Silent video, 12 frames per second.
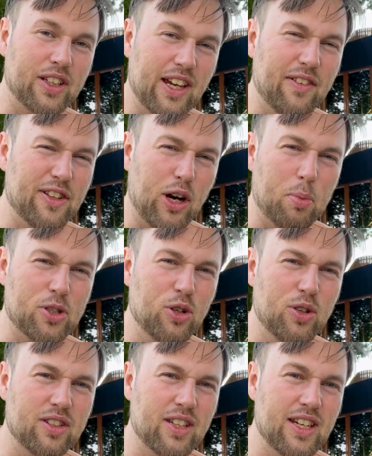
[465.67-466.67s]
given the
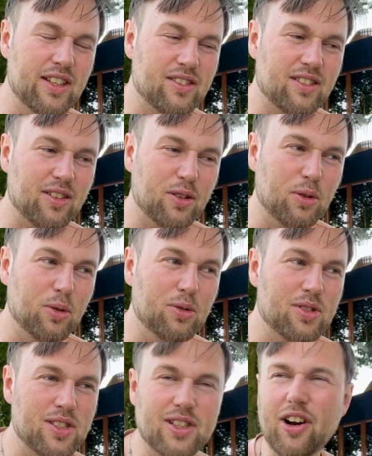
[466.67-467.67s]
opportunity to
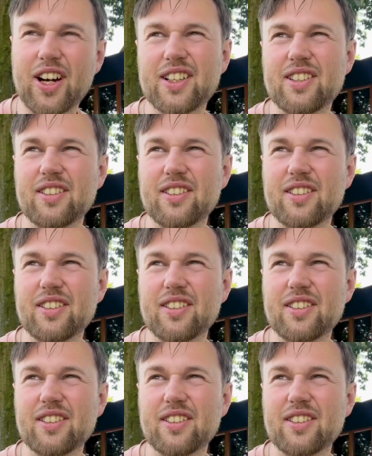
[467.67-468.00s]
start